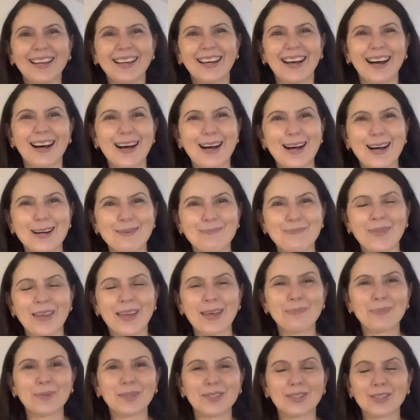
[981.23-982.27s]

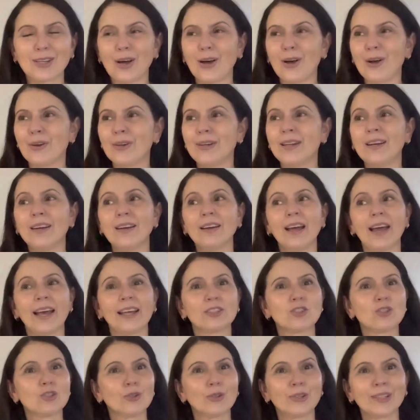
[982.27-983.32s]
episode
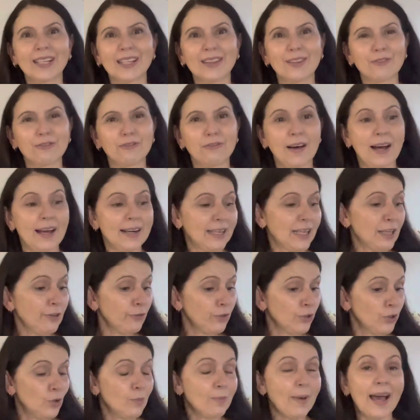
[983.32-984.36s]
and join in the fun. If
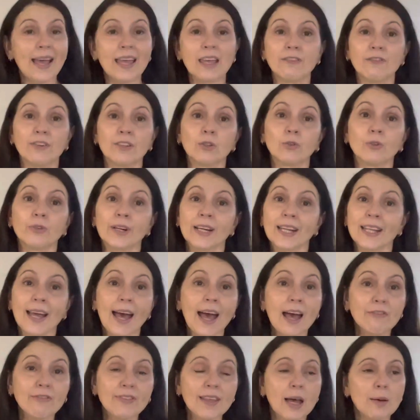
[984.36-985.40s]
you may even already
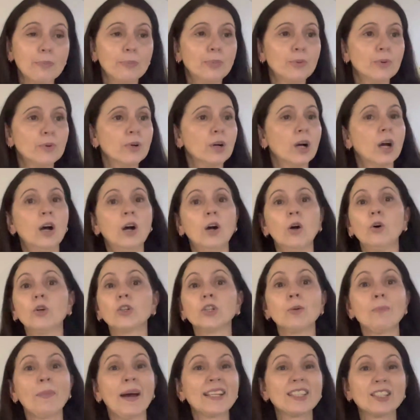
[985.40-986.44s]
have that book, or
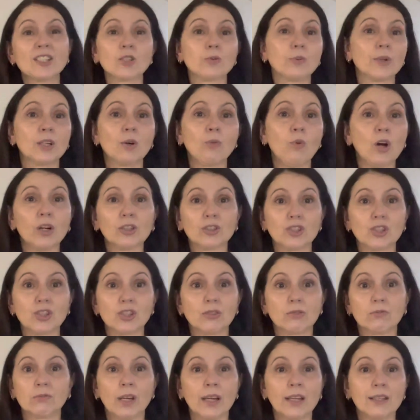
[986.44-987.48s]
you may just want to
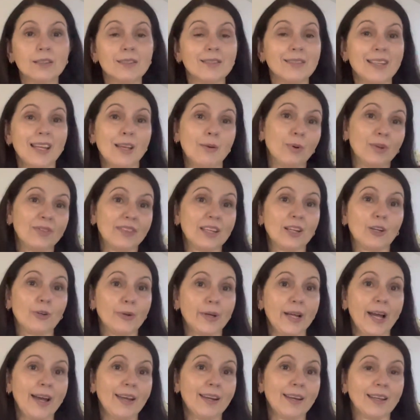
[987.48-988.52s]
watch and see what they're
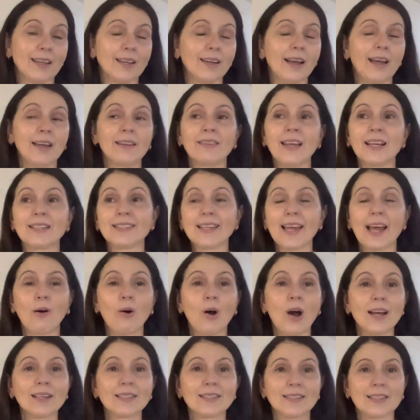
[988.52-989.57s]
creating. And that's how
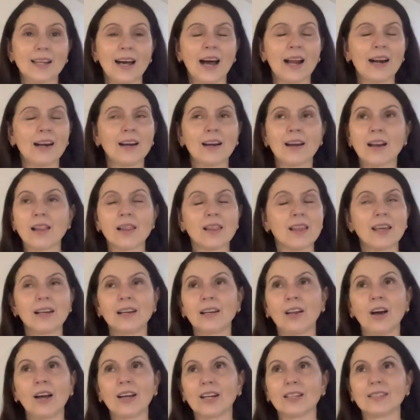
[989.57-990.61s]
I started. And
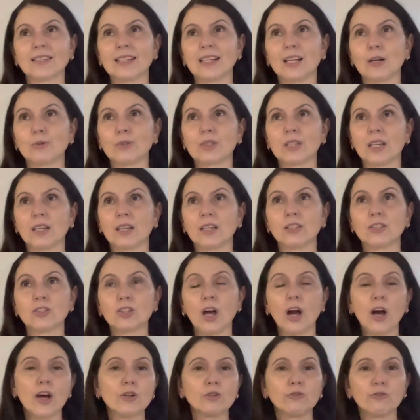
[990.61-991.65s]
then, like I said, I was getting
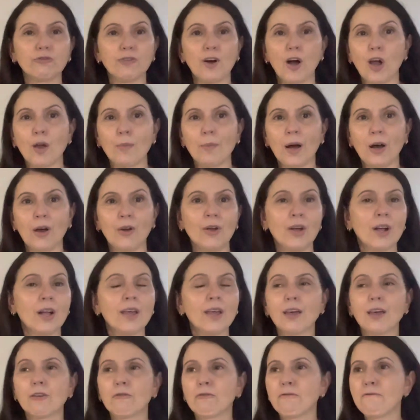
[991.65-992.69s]
total FOMO,
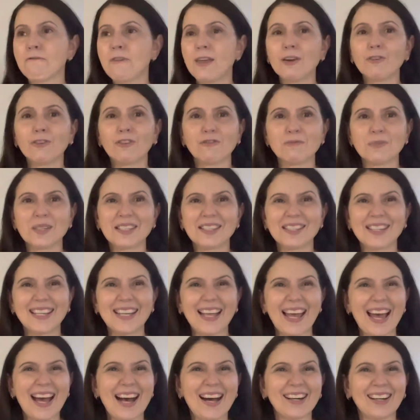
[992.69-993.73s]
fear of missing
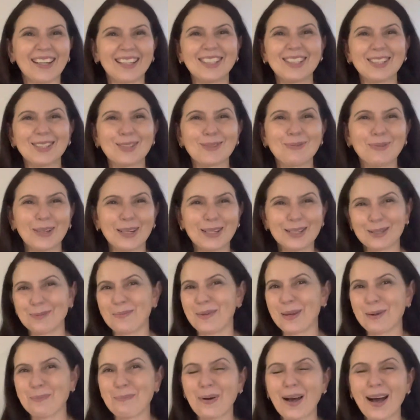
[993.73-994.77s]
out. I just wanted to
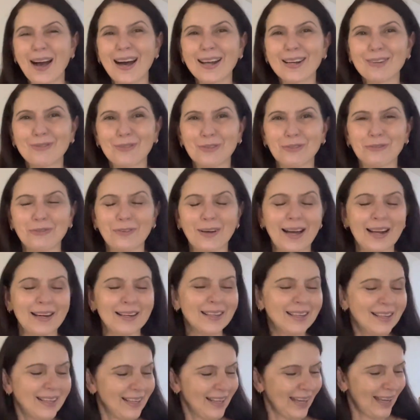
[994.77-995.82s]
be a part of the fun,
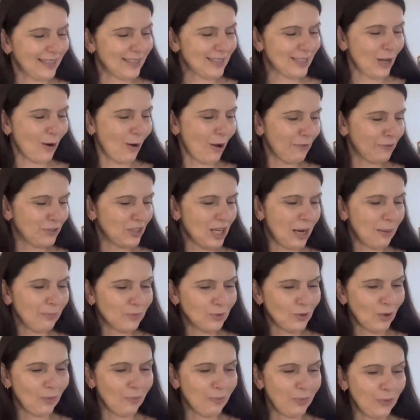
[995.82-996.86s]
and so I've
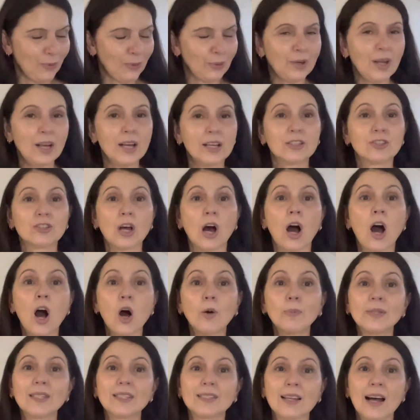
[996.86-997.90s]
jumped on board. So I'll
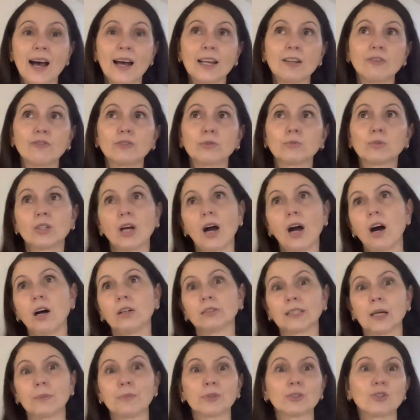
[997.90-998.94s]
be starting from tile
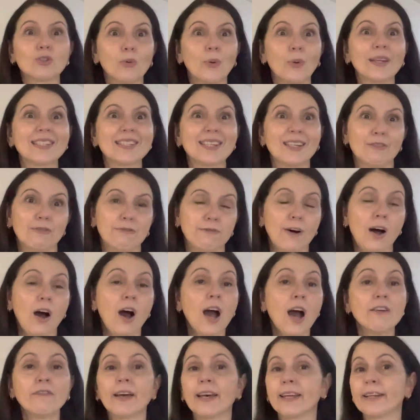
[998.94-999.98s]
number
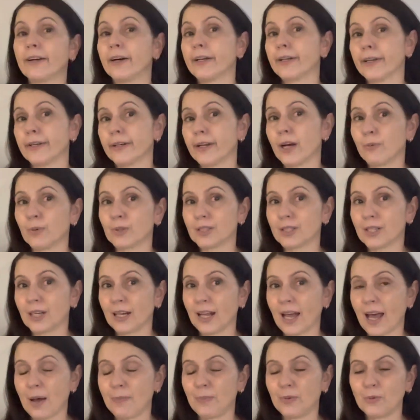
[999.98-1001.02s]
25, and I don't know what's going
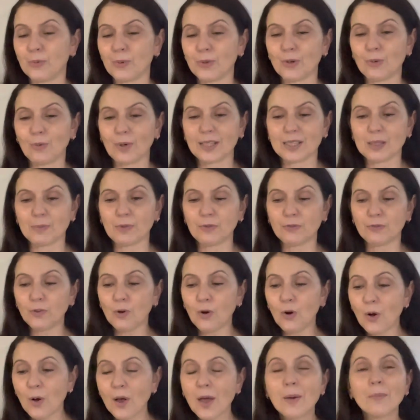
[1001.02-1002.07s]
to happen with the ones
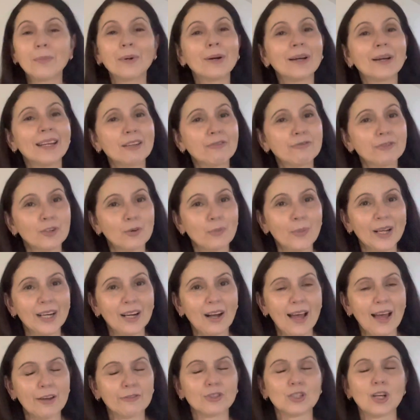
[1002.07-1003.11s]
before, but if and when
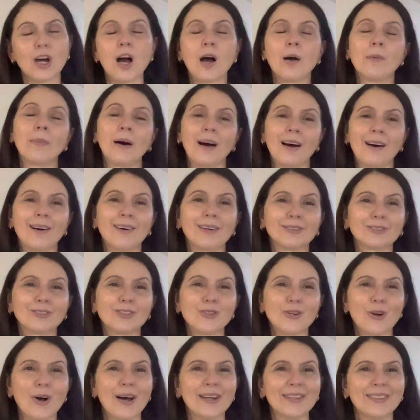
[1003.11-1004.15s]
I have time, I'll
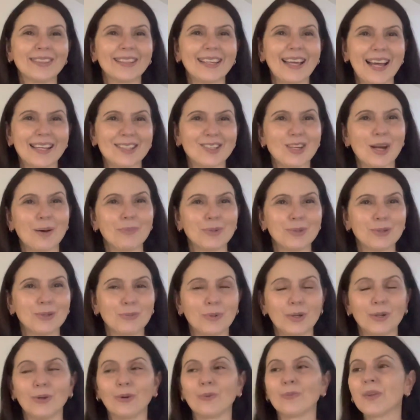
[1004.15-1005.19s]
try to catch up as
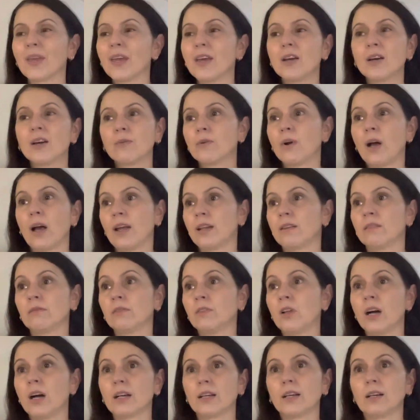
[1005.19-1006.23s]
well. And
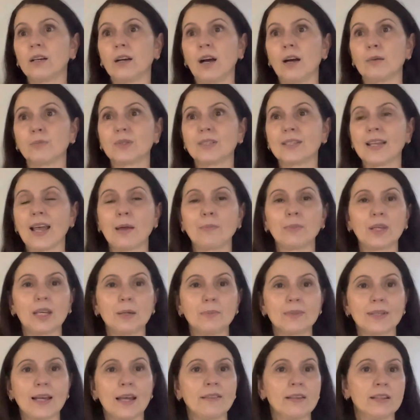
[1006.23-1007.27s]
like Sam
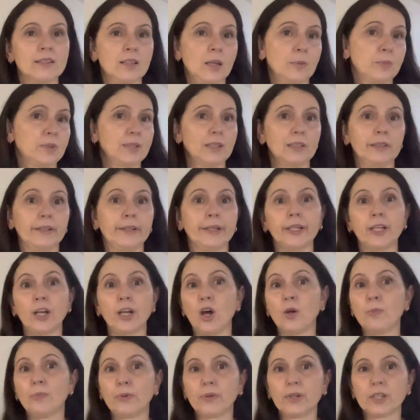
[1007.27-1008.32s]
keeps saying, there's absolutely
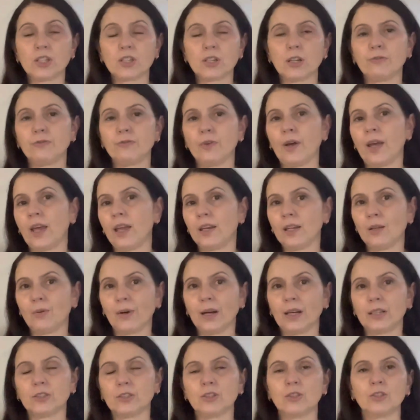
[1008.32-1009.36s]
no pressure for
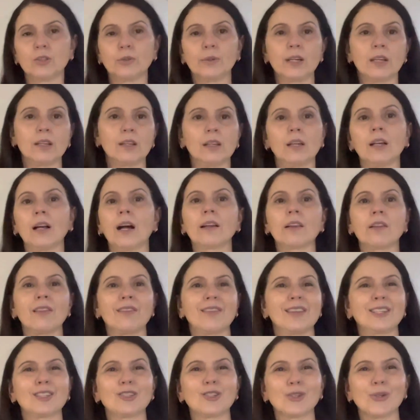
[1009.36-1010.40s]
anyone to do anything other
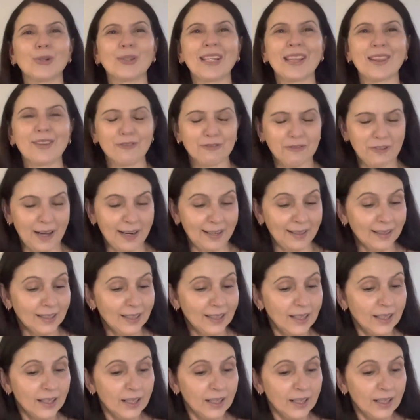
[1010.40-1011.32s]
than joining the fun.